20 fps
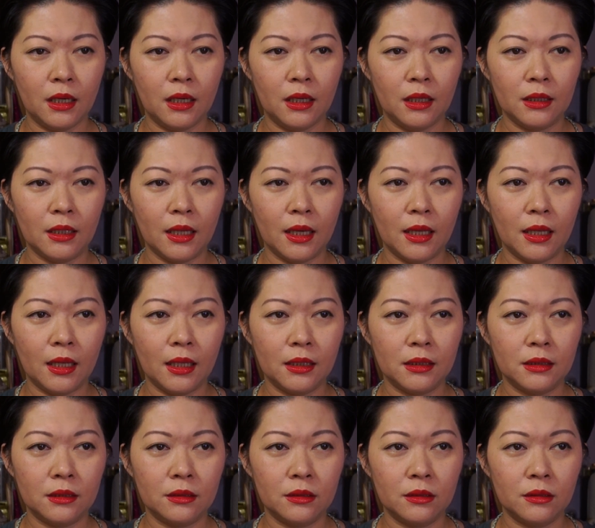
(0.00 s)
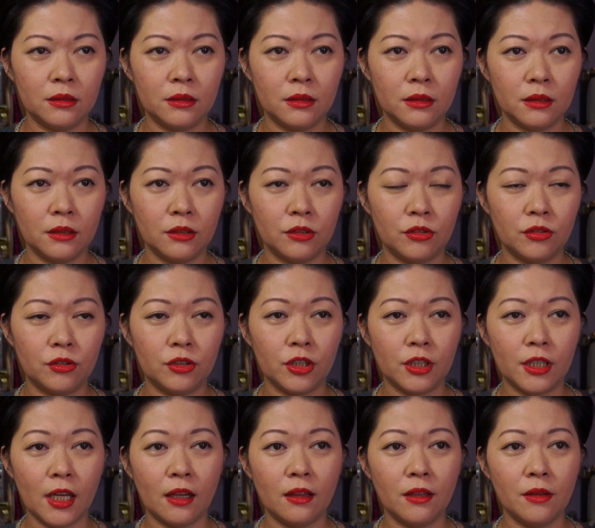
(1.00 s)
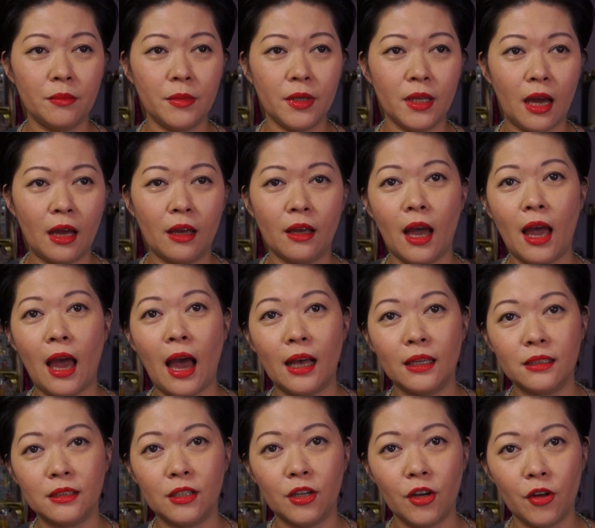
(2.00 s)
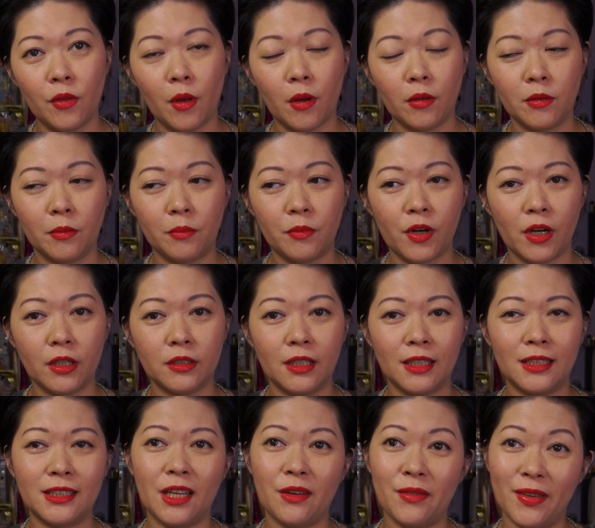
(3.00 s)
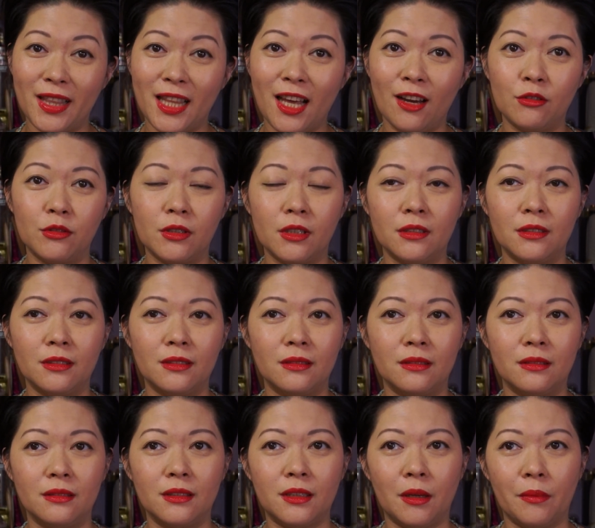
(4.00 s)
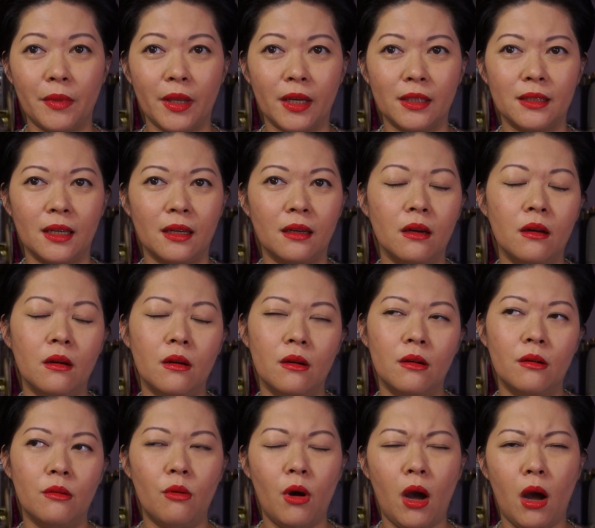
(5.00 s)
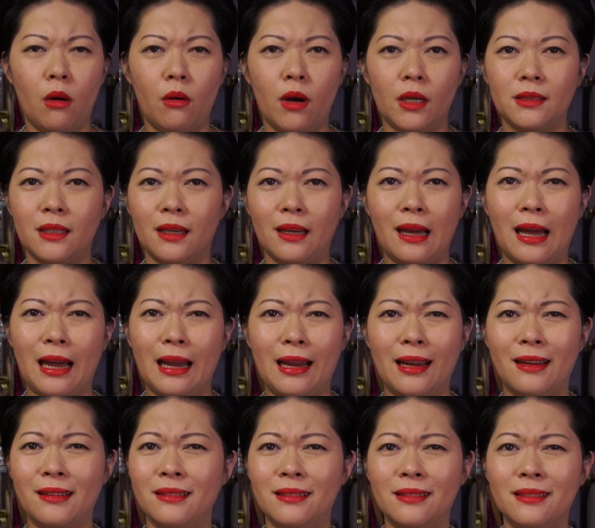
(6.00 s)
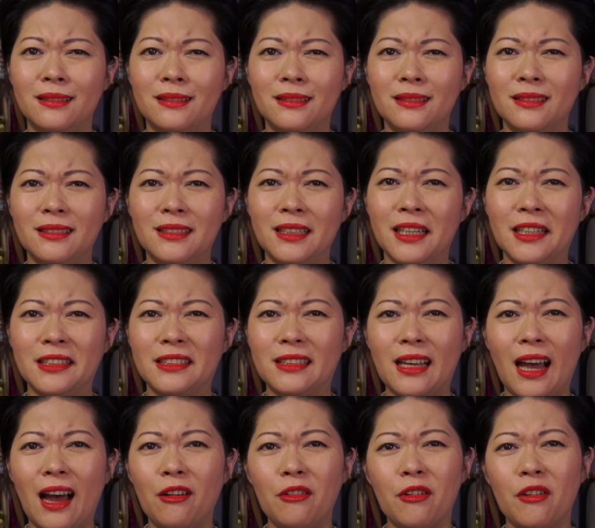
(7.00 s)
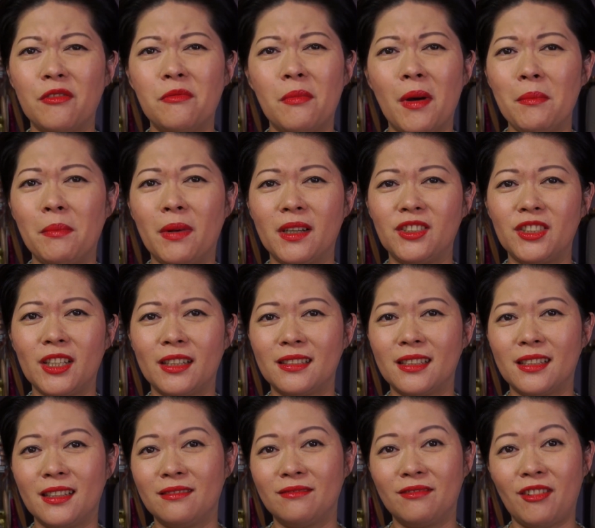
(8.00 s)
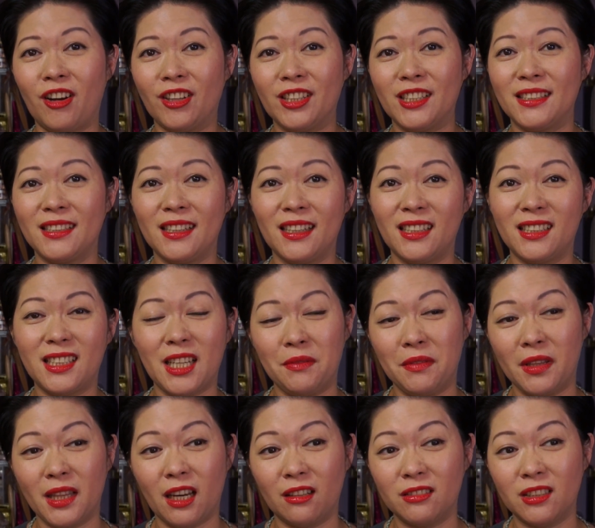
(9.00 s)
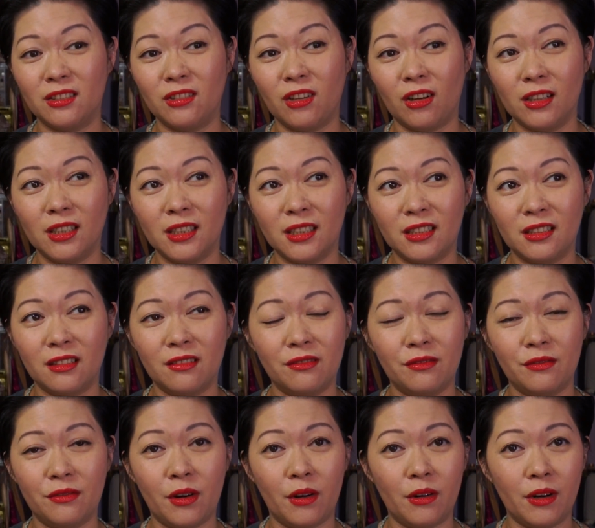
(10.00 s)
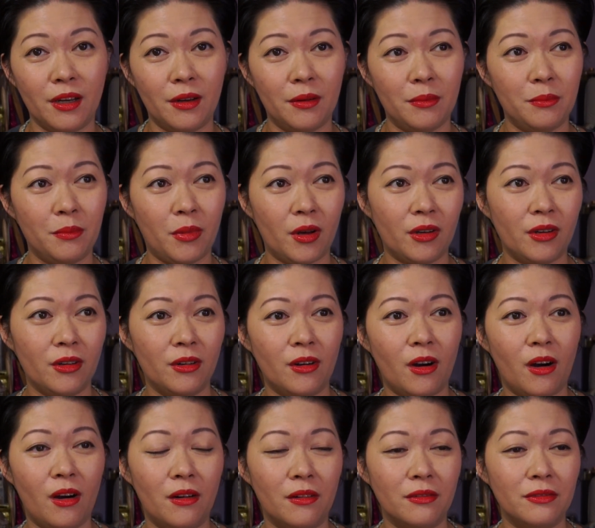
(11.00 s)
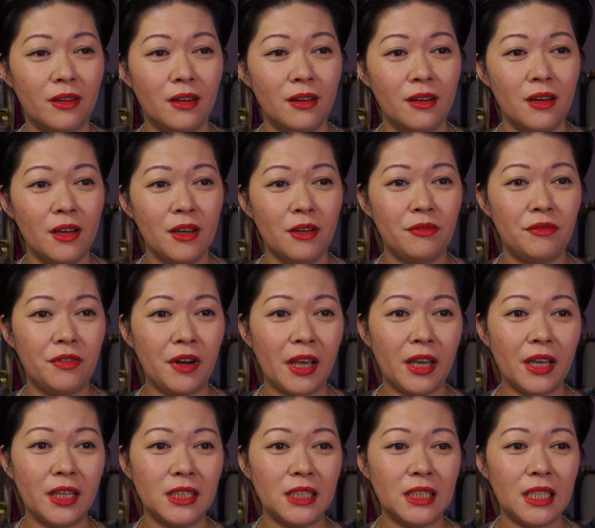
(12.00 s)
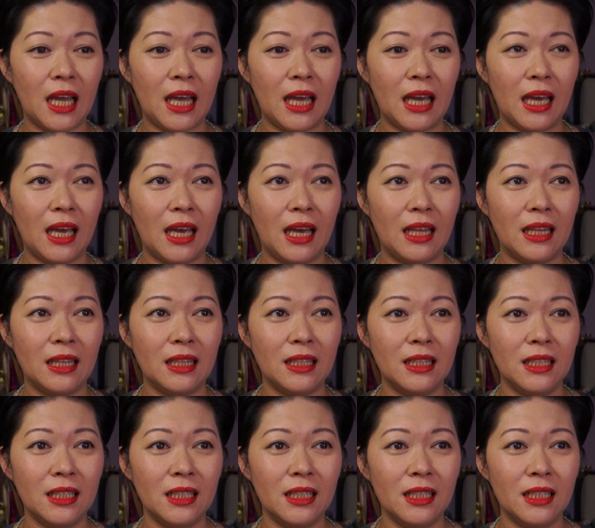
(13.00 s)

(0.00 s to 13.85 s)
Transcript: And then she telling me, I asked her about the price, is 7,000 something. I said, wow, I said, it's out of my budget, honestly, $7,000 for a bottle of fragrance, and